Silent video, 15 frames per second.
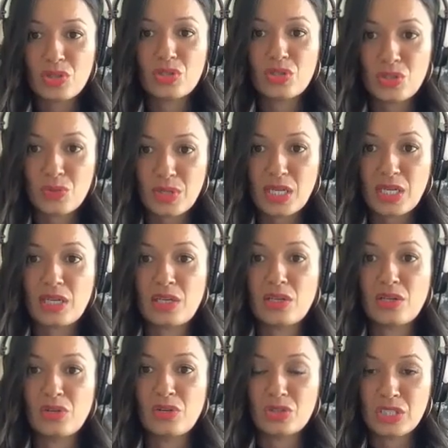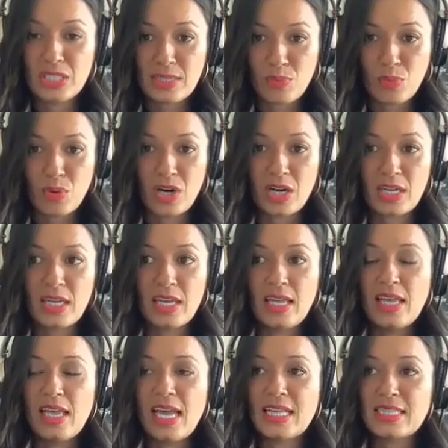doing your deep work.
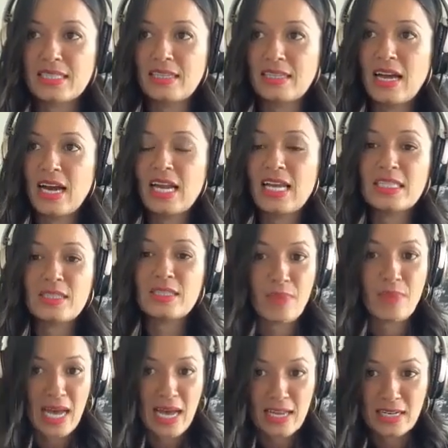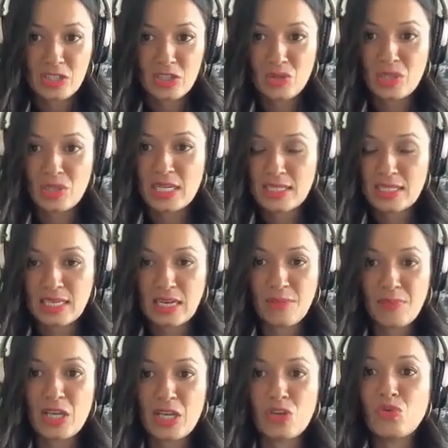It's not as bad as you think it's going to
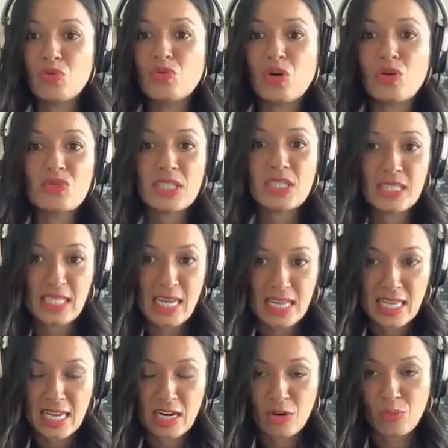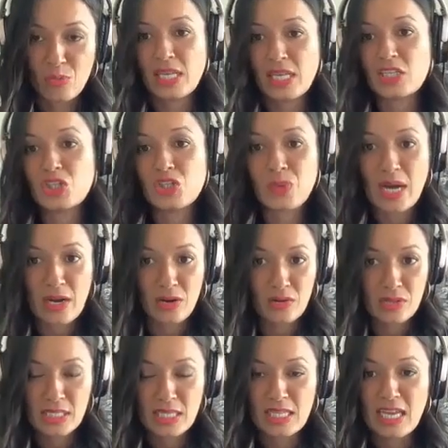be. You don't stay there. We get you
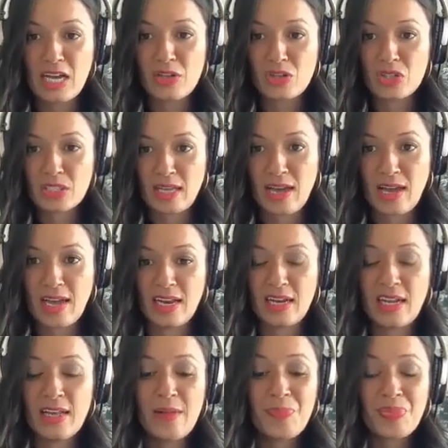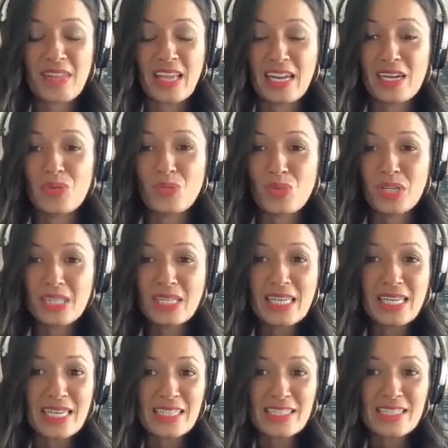out to the other side. And it really
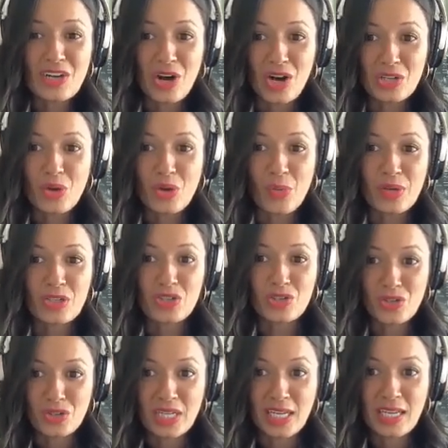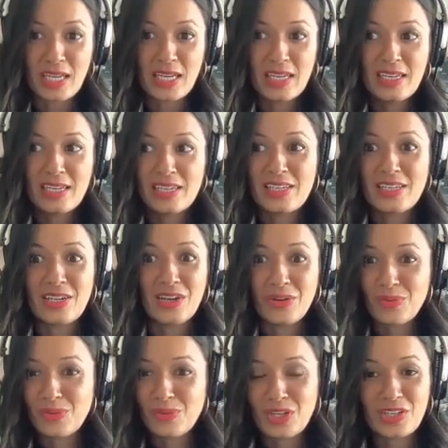is an ongoing journey.
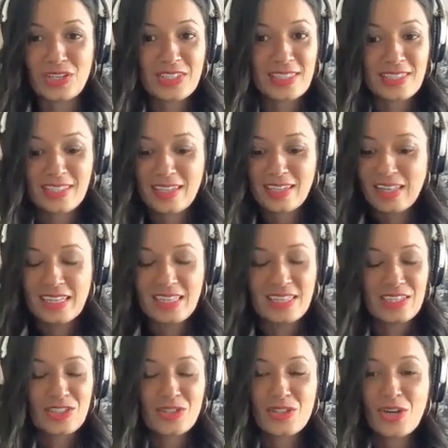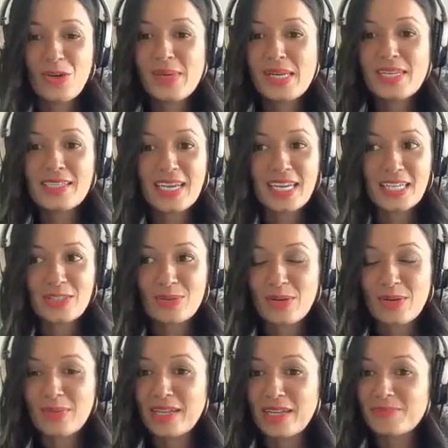There's so many days where
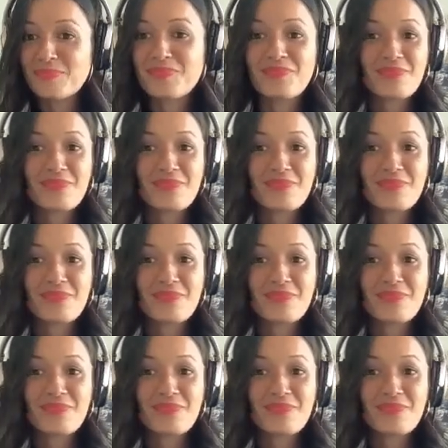I'm like,